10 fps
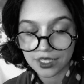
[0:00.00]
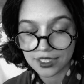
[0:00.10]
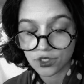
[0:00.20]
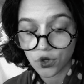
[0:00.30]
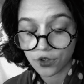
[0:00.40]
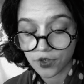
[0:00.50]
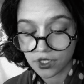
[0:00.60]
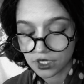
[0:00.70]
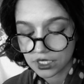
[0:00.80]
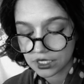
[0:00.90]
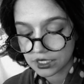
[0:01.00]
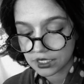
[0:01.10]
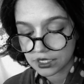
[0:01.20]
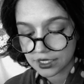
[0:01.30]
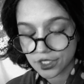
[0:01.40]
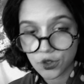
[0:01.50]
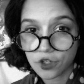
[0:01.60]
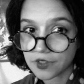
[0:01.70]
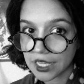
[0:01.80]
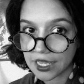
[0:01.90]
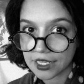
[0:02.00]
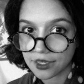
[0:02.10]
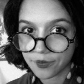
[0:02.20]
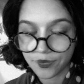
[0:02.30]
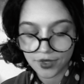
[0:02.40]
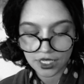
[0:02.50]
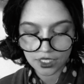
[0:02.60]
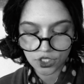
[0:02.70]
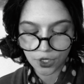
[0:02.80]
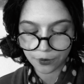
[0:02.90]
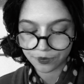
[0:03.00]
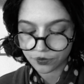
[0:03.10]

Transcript: That's sort of a that's what of a lady. So